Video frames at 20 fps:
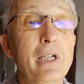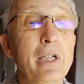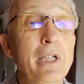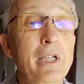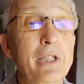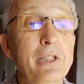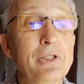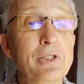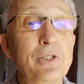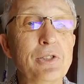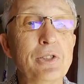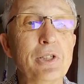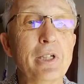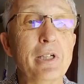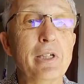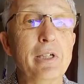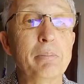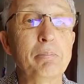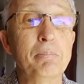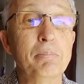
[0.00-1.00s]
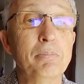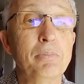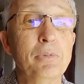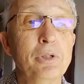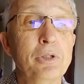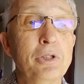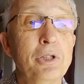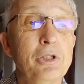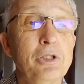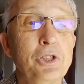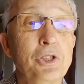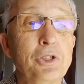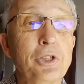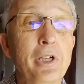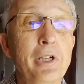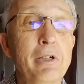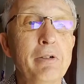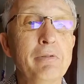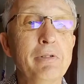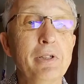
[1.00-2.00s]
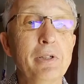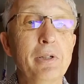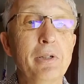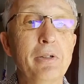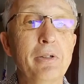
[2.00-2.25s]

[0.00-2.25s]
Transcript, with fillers: It's uh, touchdown